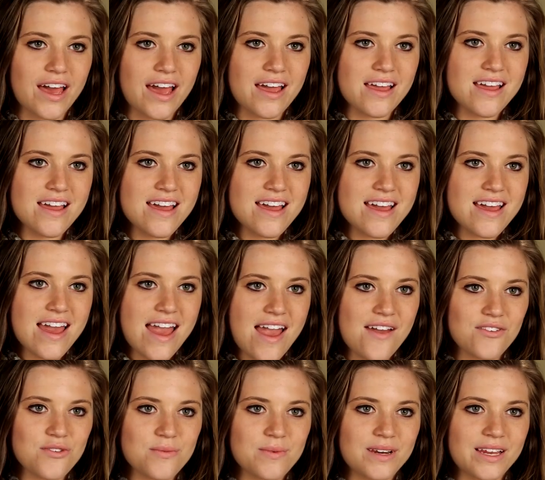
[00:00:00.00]
that
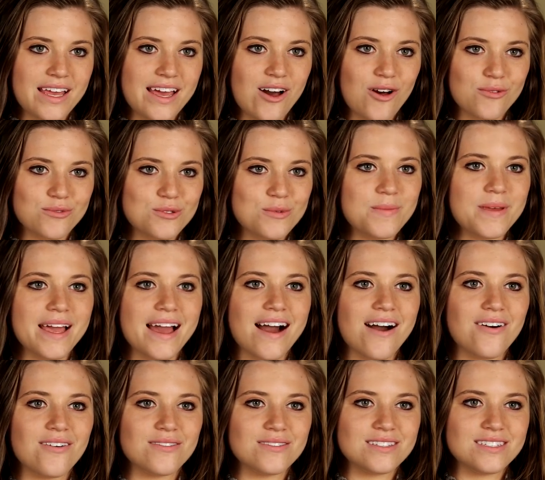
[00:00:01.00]
everybody helped me
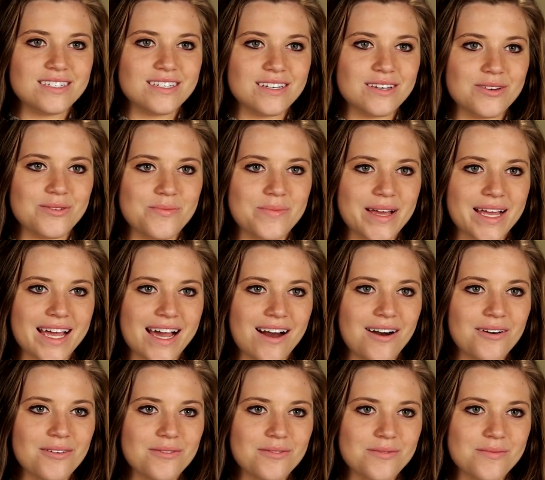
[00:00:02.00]
out to pick
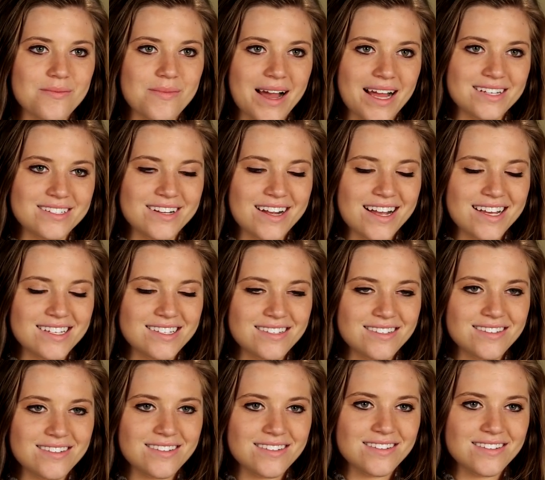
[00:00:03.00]
out my dress.